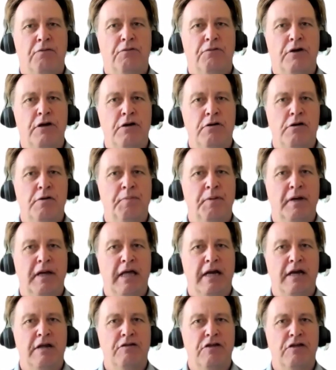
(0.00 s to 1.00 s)
renewable
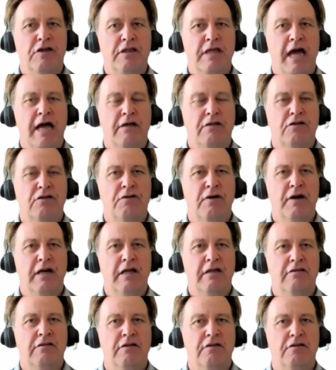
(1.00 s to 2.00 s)
energy tax
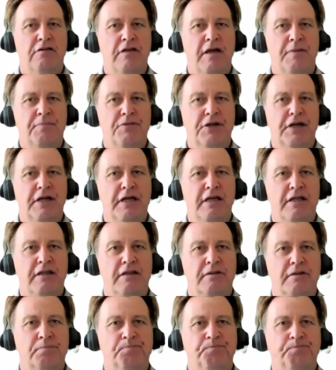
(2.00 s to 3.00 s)
credits and subsidies.